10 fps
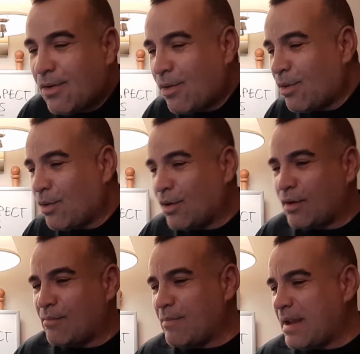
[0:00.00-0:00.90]

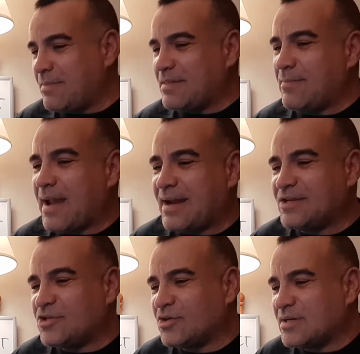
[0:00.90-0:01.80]
Or maybe the
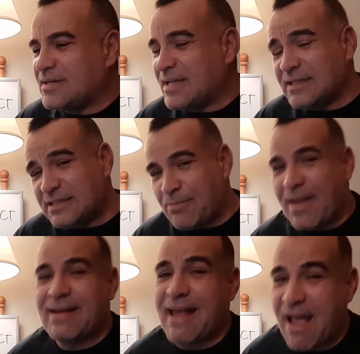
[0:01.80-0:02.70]
manager did
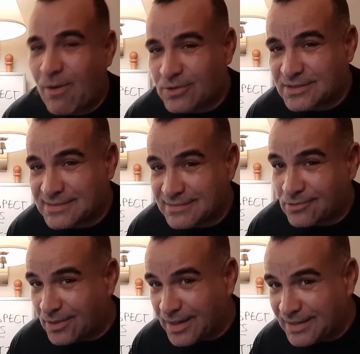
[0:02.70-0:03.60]
spend hours
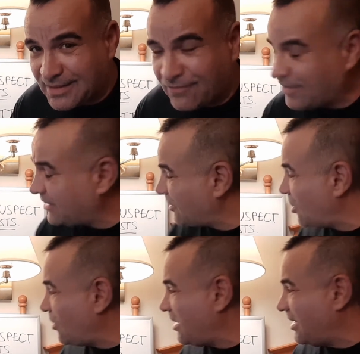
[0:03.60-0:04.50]
looking at the
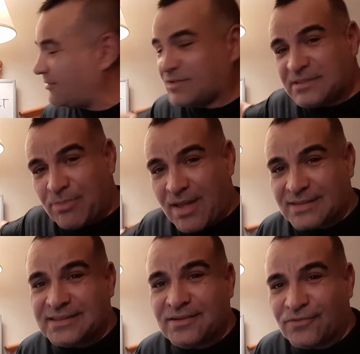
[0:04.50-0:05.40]
video in
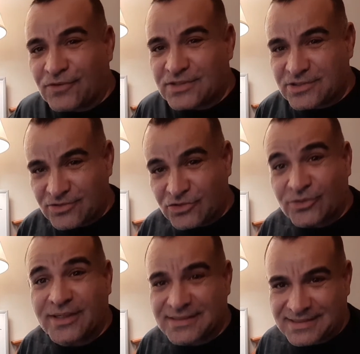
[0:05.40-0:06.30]
response to the first two
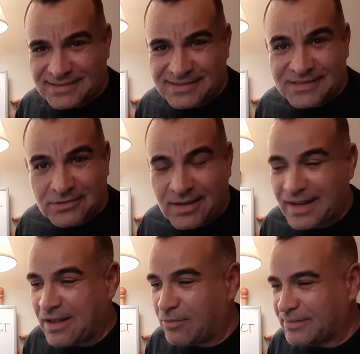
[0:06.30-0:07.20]
tricks because he's trying to
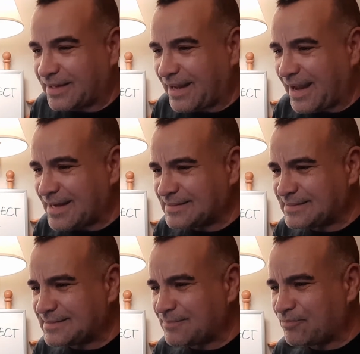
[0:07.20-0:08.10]
help the
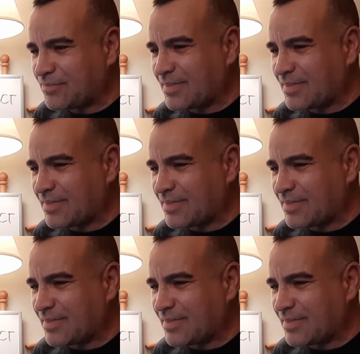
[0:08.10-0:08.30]
case.